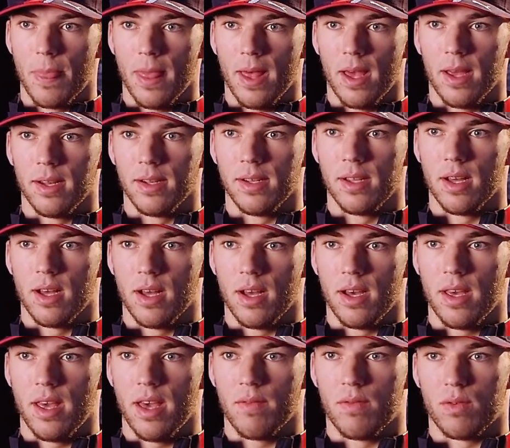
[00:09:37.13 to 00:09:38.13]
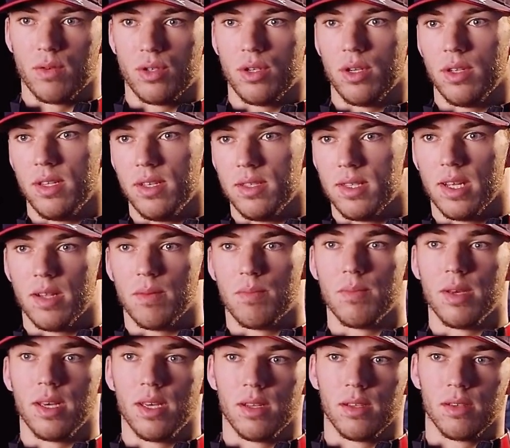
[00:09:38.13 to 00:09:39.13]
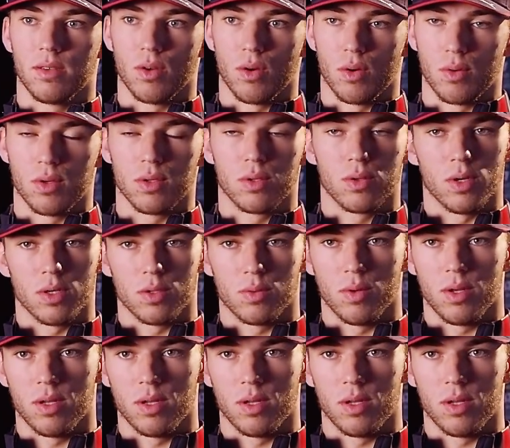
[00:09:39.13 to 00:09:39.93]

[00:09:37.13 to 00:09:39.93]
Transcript: And for sure, this helped me in Toro Rosso as